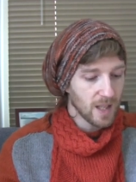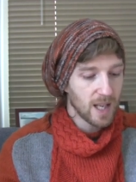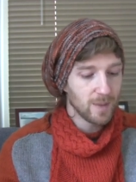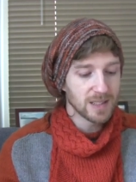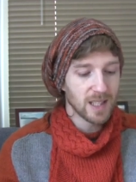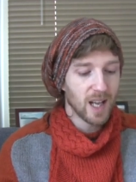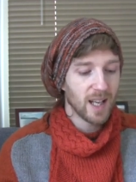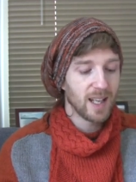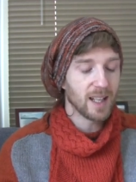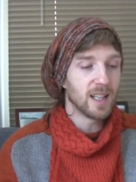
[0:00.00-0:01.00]
he was
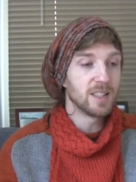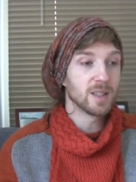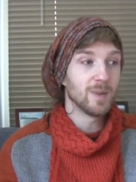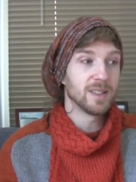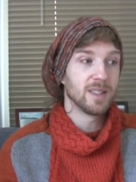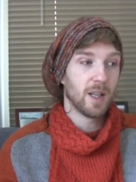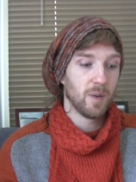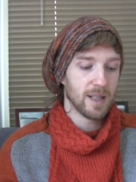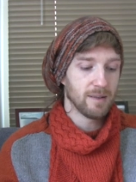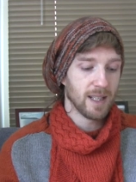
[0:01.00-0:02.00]
like, I just want to
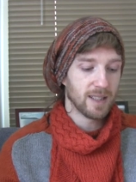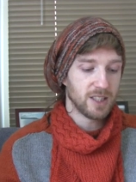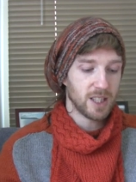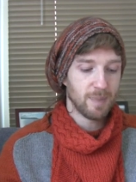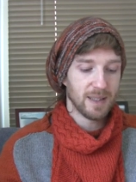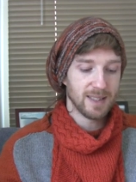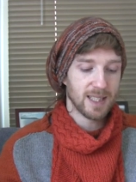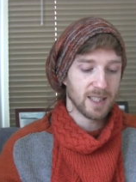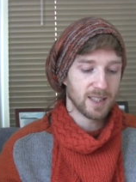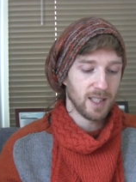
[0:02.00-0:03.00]
know whether I can ship
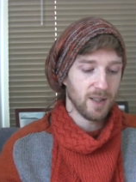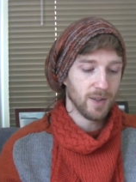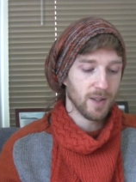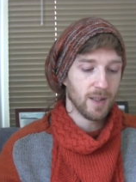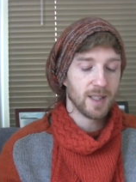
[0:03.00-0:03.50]
internationally or not.